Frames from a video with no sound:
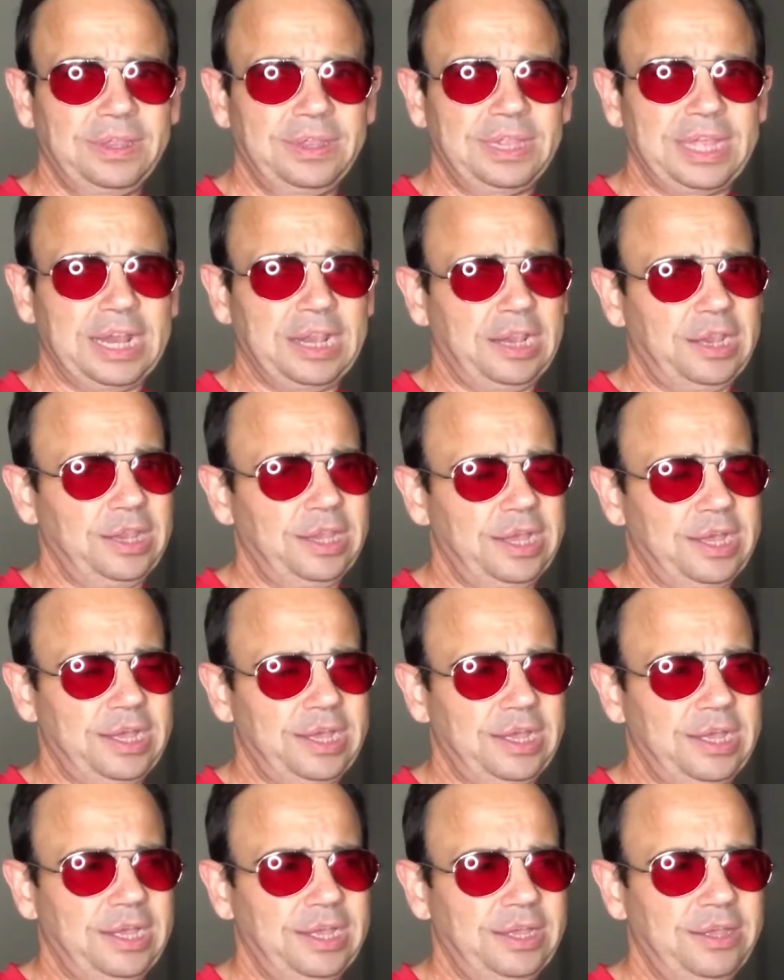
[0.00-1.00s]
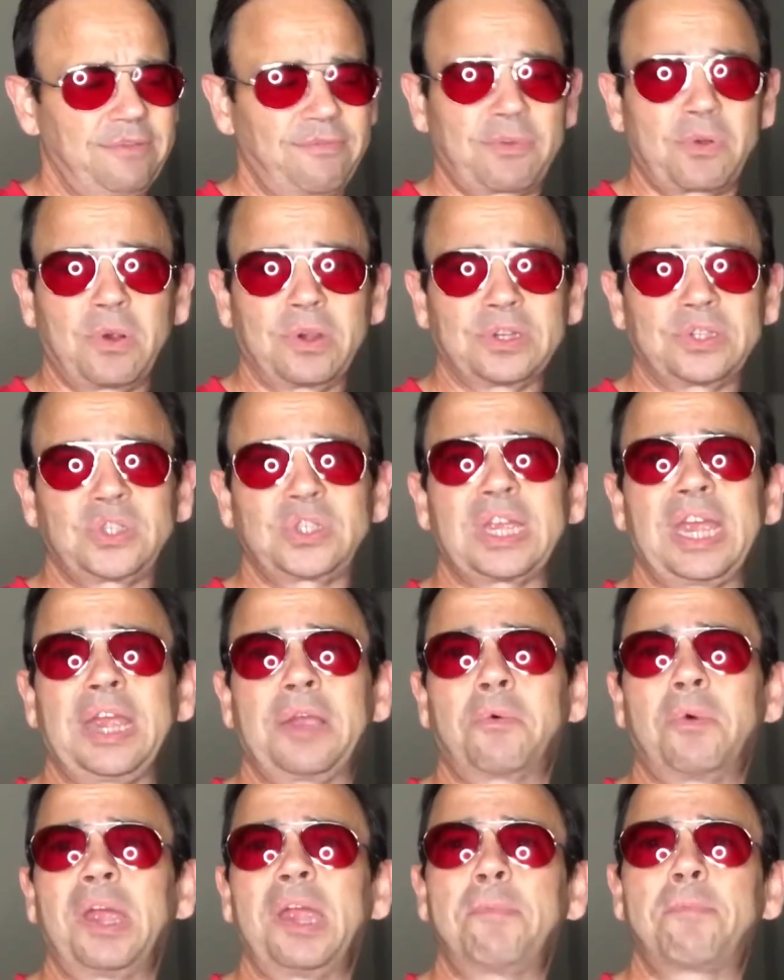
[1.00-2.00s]
That'll, of course,
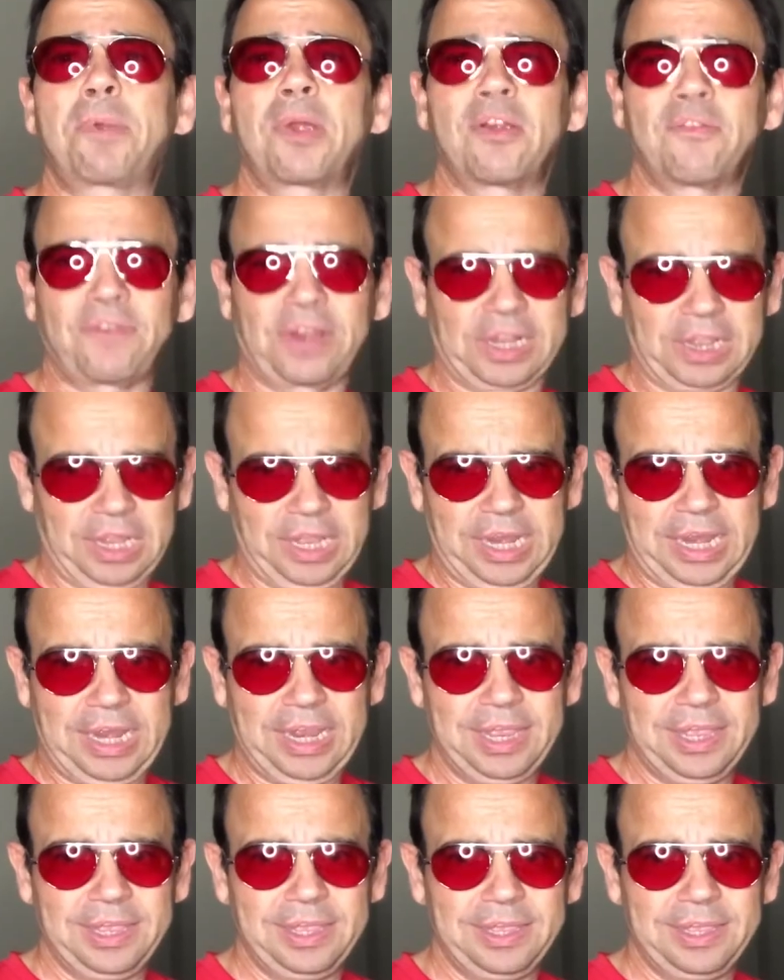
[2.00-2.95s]
segue perfectly